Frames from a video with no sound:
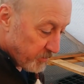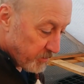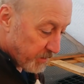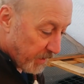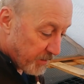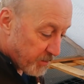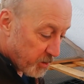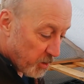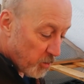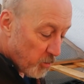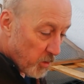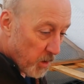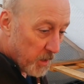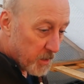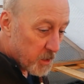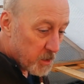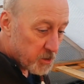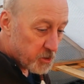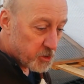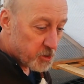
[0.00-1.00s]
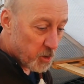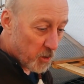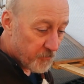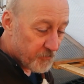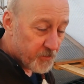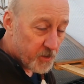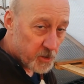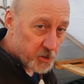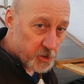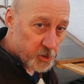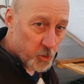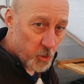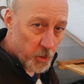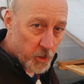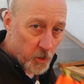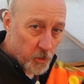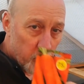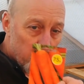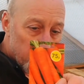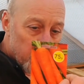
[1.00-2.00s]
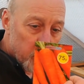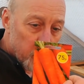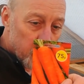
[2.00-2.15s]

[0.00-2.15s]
They do like a softer soil.